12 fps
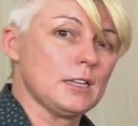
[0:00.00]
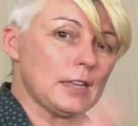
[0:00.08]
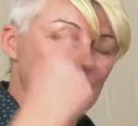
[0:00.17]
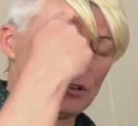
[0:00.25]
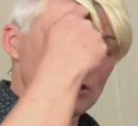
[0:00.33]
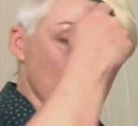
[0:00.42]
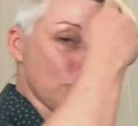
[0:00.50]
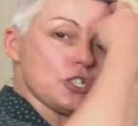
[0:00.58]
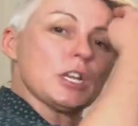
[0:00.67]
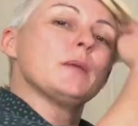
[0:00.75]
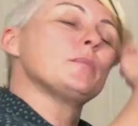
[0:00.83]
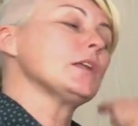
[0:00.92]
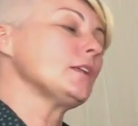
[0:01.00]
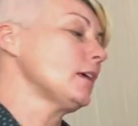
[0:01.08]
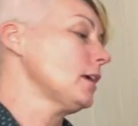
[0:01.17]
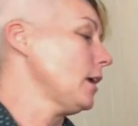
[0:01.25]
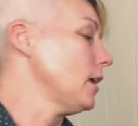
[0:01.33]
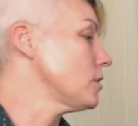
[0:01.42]
Then you can shape it
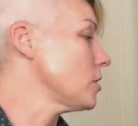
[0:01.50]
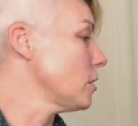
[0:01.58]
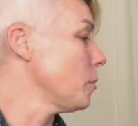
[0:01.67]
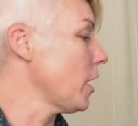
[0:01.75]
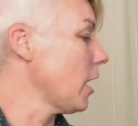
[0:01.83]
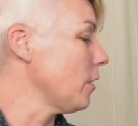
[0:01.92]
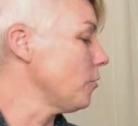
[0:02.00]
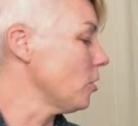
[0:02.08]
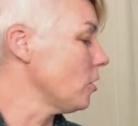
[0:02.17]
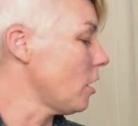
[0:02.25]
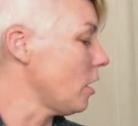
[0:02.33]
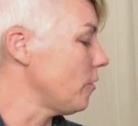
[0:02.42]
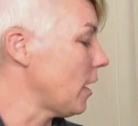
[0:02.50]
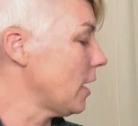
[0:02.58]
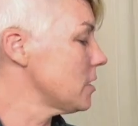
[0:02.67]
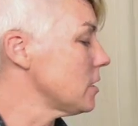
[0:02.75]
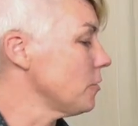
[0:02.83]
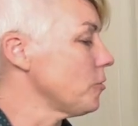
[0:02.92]
into the behavior of
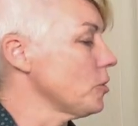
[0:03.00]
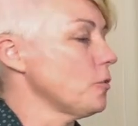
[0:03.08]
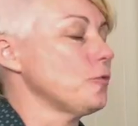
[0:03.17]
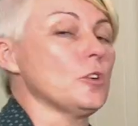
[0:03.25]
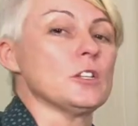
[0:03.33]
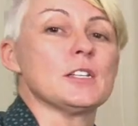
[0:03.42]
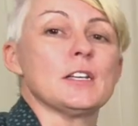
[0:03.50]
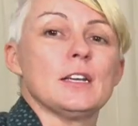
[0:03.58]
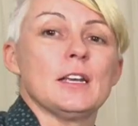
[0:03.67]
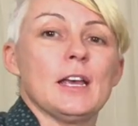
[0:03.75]
asking for the foot